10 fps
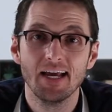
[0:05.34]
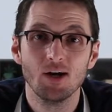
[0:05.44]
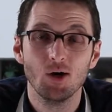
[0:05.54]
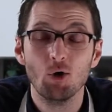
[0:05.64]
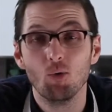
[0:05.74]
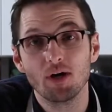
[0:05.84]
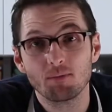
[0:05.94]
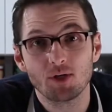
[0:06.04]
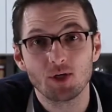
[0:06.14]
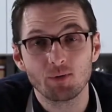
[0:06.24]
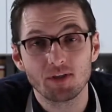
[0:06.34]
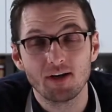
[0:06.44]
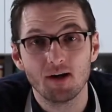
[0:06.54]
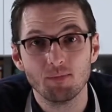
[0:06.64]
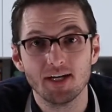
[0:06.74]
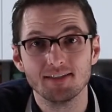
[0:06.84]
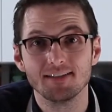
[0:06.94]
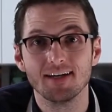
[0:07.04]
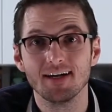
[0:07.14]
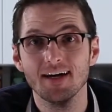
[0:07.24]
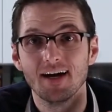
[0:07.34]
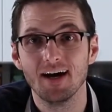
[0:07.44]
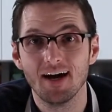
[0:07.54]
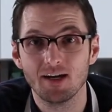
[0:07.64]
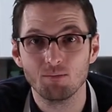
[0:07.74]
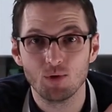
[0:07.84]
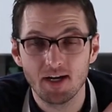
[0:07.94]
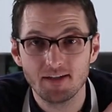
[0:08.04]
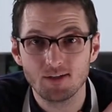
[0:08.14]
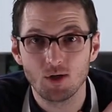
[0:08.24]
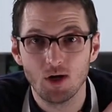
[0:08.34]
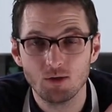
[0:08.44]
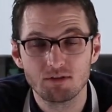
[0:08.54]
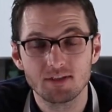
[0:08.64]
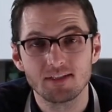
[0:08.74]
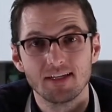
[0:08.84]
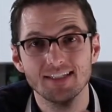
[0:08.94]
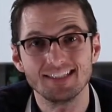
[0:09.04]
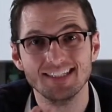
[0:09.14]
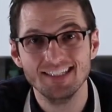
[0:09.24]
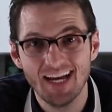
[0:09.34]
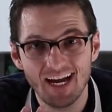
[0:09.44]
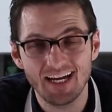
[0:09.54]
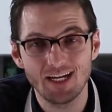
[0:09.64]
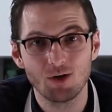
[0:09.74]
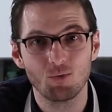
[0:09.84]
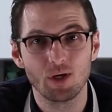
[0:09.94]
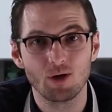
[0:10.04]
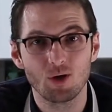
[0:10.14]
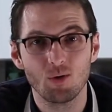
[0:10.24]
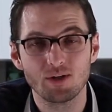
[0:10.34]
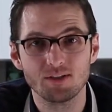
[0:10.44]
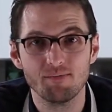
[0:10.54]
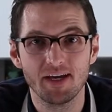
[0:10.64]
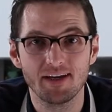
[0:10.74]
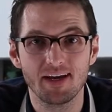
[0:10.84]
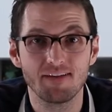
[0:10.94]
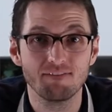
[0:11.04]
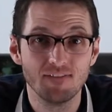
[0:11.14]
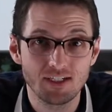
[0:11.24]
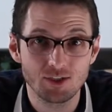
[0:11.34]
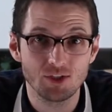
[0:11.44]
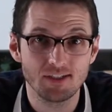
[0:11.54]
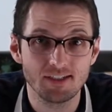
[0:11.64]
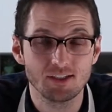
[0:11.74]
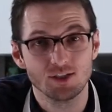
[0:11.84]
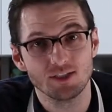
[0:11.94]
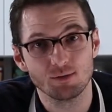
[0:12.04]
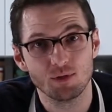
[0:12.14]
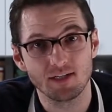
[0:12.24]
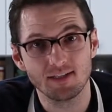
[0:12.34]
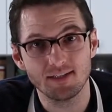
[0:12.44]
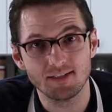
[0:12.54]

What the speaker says: Hey all, welcome to Cooking with Comrades. I am Brett, your host. Today we are going to make a functioning gingerbread